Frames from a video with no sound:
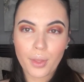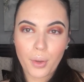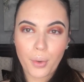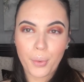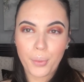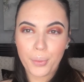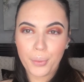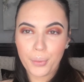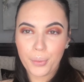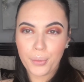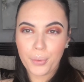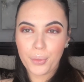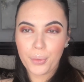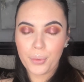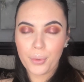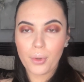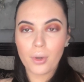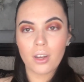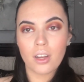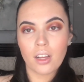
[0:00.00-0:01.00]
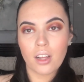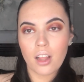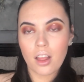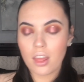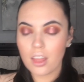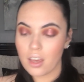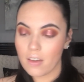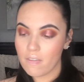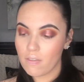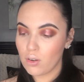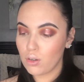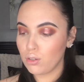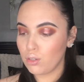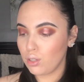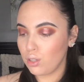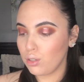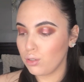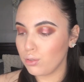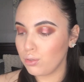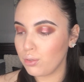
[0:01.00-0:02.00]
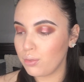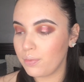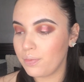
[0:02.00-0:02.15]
Ooh, looking real cute.